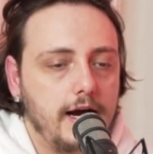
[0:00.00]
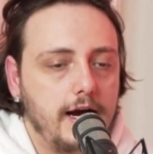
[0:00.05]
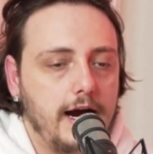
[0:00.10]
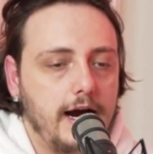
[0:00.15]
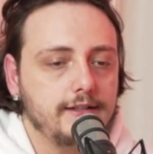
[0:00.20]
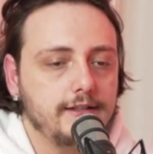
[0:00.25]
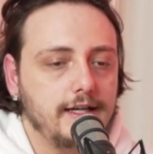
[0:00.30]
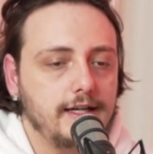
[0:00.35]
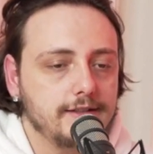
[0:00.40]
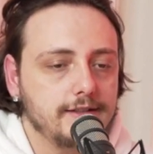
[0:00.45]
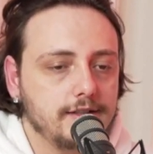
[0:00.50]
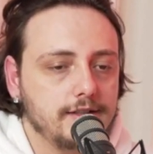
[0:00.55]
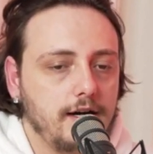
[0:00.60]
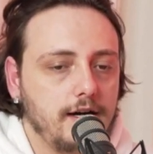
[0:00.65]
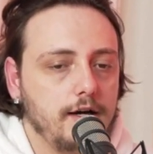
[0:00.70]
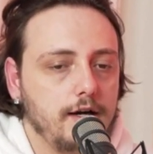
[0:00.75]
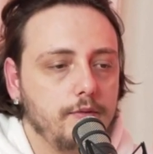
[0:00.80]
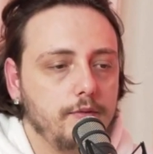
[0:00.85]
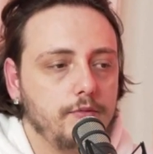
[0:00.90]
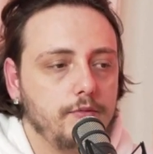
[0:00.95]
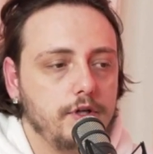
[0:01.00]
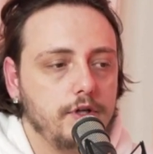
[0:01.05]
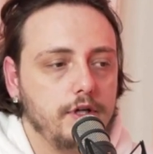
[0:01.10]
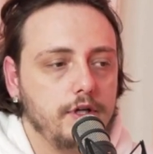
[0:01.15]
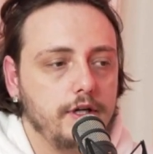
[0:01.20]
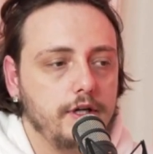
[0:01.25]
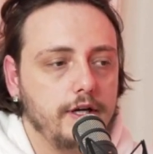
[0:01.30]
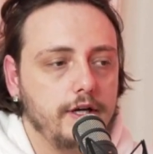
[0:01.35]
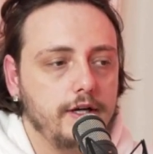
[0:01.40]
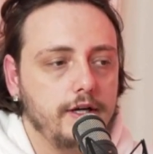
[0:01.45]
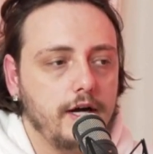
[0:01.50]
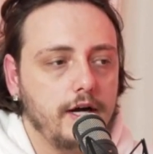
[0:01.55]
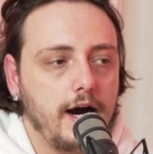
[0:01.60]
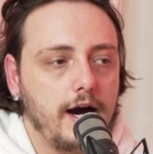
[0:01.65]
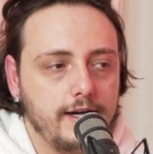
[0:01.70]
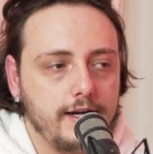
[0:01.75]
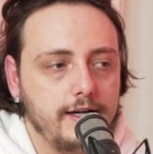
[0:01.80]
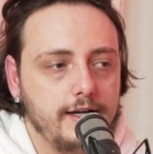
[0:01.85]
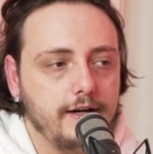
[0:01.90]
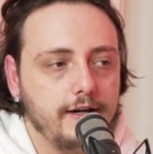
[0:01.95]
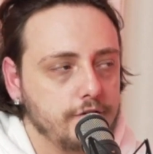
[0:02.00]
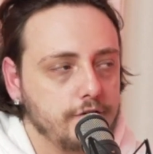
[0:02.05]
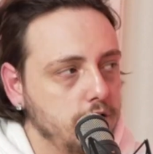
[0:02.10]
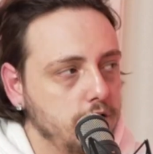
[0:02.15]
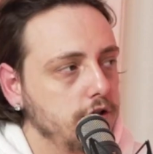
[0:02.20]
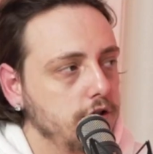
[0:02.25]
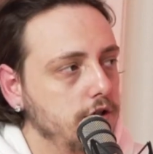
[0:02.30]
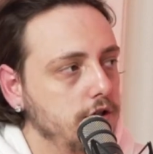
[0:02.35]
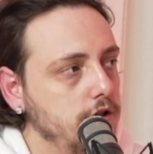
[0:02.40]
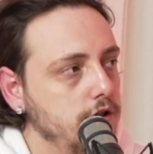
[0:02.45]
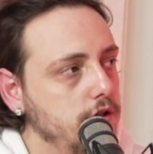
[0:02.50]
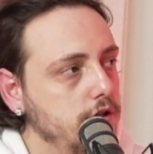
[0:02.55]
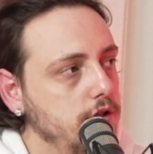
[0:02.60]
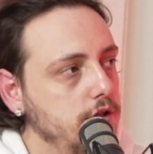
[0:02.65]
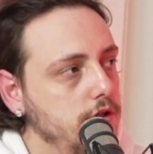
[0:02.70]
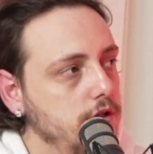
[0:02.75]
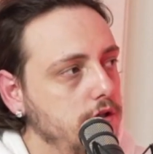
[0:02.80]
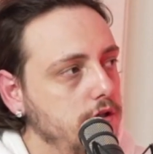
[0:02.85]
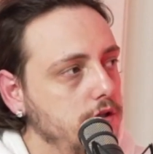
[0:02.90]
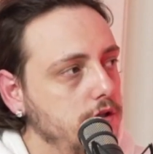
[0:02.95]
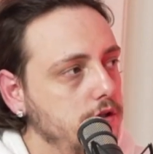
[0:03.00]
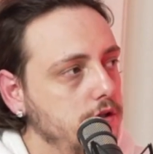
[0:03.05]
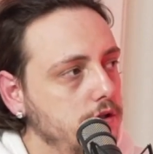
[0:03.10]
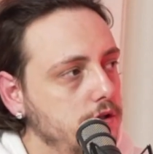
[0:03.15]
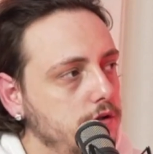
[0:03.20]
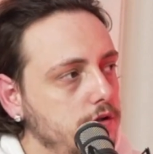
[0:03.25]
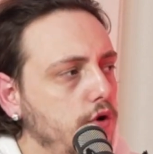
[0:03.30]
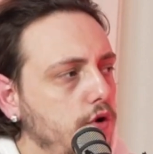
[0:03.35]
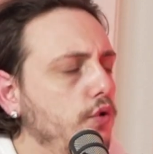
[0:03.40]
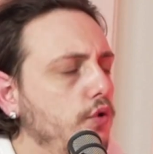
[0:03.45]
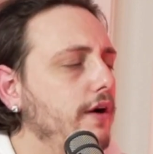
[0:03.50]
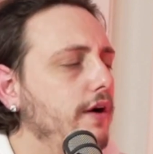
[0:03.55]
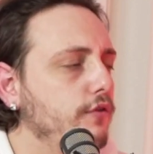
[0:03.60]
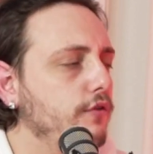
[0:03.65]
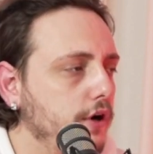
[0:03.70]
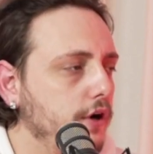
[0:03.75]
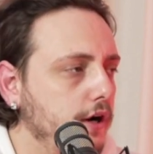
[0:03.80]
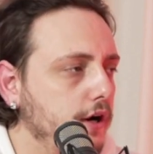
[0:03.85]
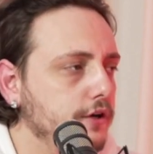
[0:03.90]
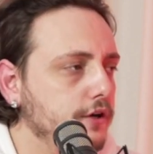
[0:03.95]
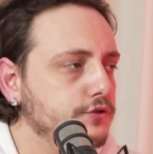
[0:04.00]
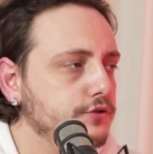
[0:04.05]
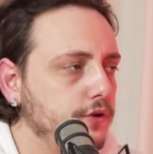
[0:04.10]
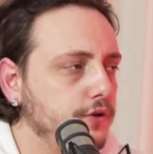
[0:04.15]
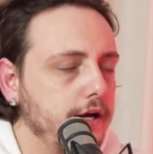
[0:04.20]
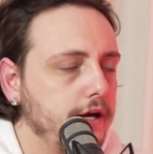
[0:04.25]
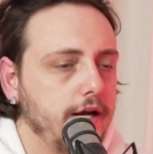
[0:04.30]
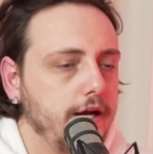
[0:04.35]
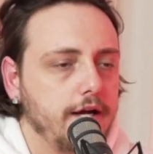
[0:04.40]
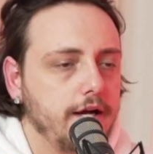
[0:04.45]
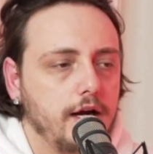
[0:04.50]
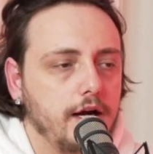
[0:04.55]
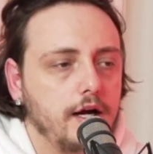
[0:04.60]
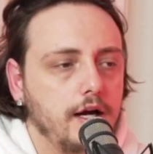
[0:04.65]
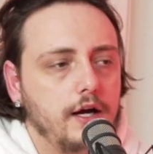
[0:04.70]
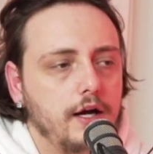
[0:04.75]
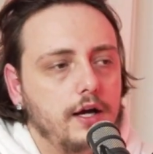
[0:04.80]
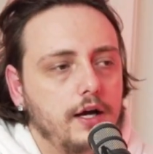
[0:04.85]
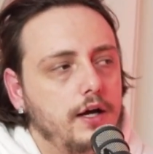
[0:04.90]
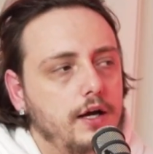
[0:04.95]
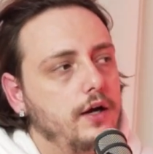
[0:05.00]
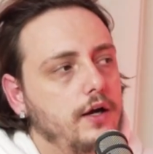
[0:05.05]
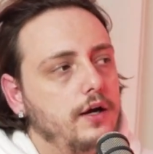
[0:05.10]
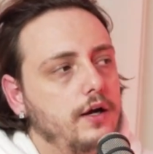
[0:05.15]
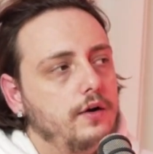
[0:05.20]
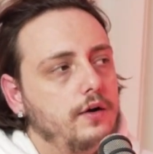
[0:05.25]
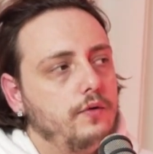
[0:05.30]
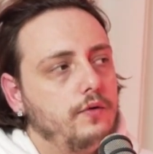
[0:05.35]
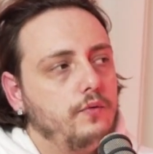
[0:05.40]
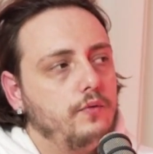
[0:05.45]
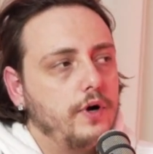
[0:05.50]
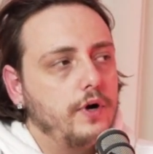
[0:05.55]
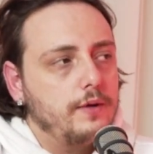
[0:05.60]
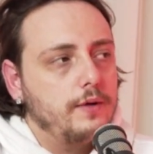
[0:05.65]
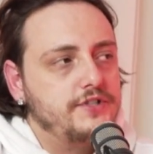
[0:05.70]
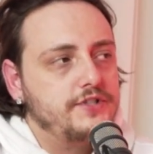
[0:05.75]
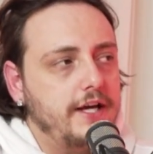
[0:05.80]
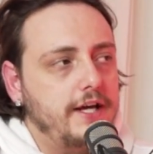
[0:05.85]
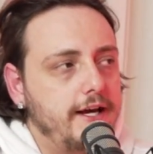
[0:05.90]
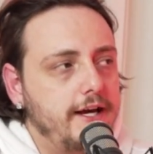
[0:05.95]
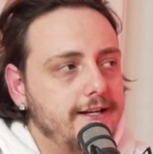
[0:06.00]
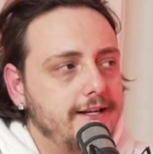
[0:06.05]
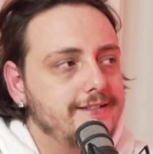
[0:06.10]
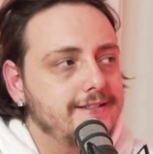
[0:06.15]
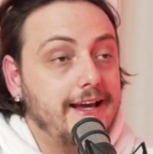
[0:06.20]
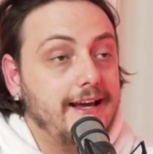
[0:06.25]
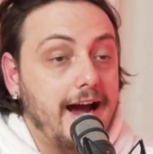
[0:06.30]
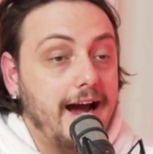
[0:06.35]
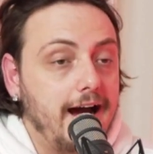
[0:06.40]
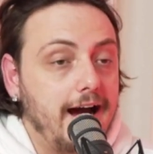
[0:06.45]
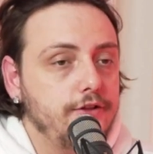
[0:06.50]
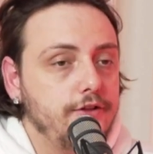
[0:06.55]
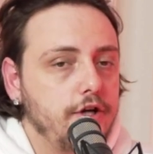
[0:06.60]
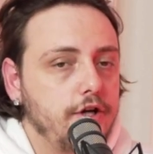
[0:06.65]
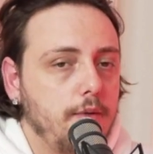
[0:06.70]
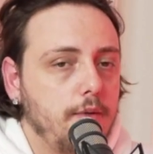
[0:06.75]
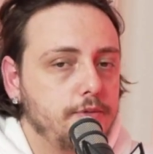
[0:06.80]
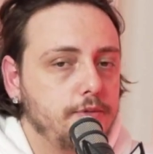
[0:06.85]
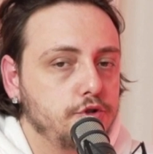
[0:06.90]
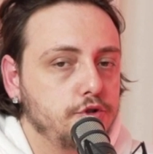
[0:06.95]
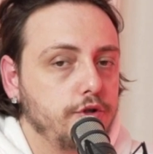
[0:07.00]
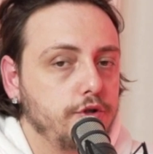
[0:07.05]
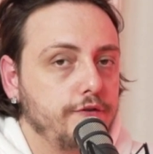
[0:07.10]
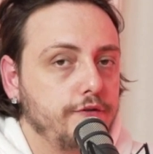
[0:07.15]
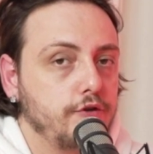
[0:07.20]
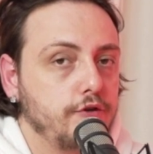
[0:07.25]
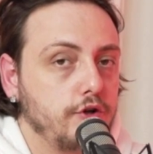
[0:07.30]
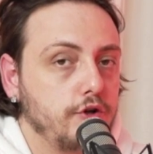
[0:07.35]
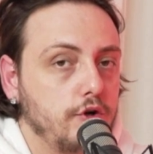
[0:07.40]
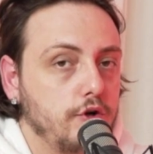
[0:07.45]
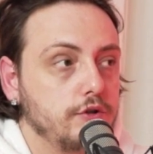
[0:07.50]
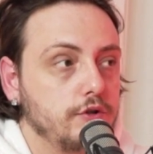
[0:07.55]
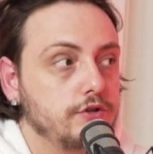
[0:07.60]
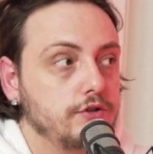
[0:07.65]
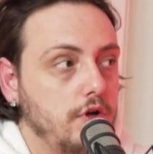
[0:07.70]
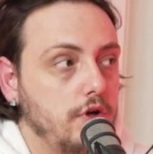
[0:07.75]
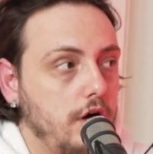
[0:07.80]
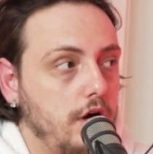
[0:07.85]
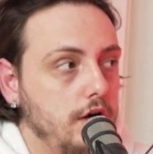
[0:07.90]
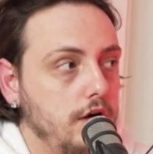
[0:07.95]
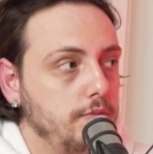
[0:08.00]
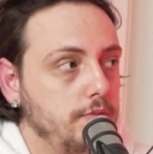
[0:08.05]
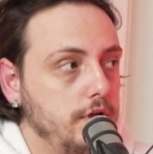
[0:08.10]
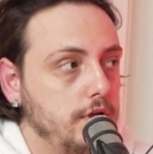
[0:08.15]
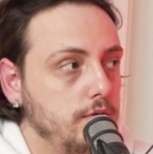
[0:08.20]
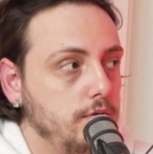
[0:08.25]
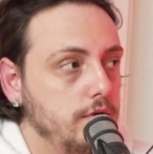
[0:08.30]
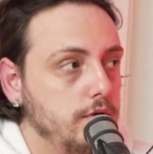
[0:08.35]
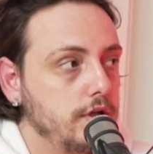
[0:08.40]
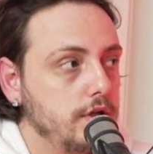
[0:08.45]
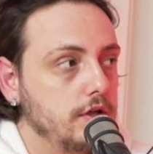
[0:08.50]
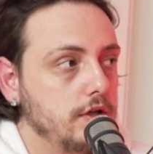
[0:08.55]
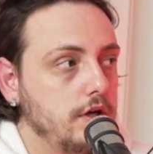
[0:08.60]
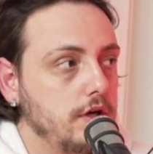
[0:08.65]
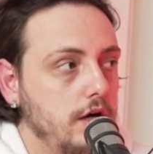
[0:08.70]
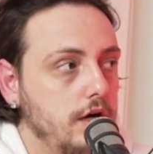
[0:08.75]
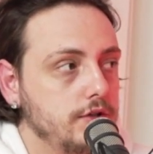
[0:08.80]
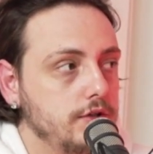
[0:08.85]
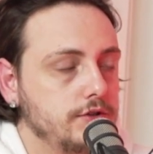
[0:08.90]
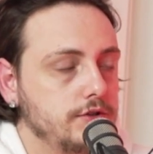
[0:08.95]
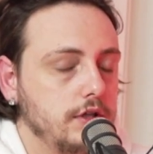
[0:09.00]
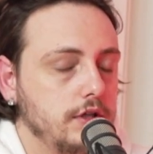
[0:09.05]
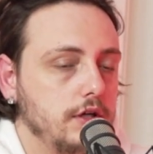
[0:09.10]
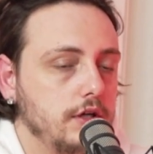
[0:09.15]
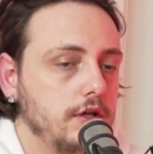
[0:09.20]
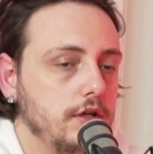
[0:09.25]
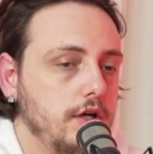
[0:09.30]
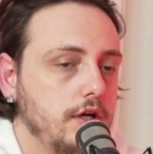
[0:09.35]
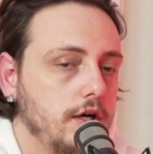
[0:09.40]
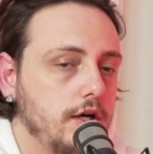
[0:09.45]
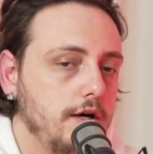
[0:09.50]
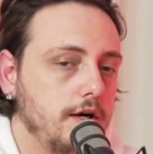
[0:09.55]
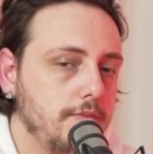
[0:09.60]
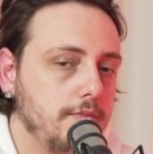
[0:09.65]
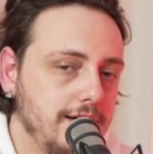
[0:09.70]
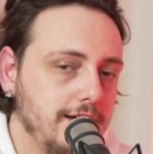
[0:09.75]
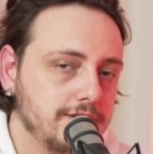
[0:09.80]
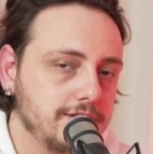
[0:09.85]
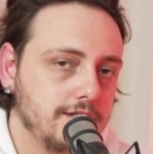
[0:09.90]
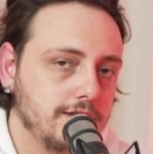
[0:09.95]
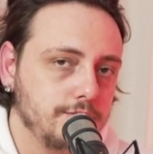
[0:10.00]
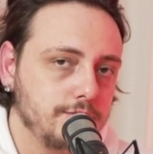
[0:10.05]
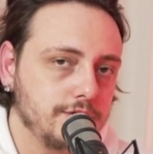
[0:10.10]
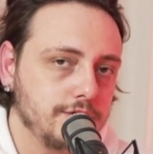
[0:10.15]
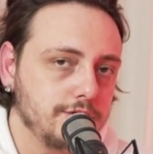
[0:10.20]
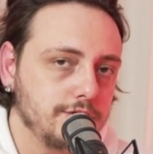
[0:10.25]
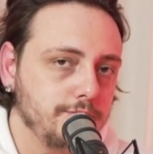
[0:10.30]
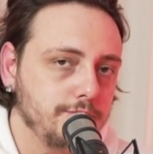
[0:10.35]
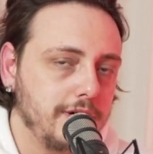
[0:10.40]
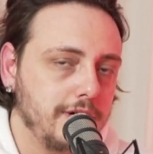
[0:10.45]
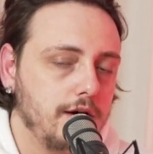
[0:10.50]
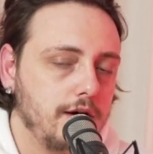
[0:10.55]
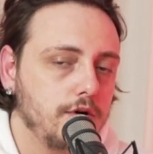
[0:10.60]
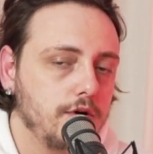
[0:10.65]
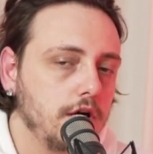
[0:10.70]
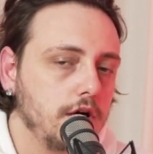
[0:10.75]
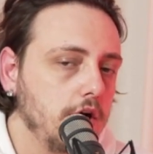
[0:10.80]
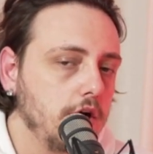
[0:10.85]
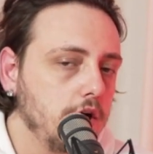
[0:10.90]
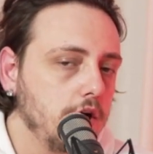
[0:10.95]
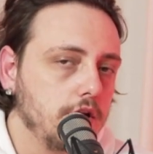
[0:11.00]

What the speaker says: At that time, the IDF... But Hamas or whoever else, right? Like, he's going to be like, what I'm saying is they had the opportunity for their own autonomy within Gaza. Hamas comes into power.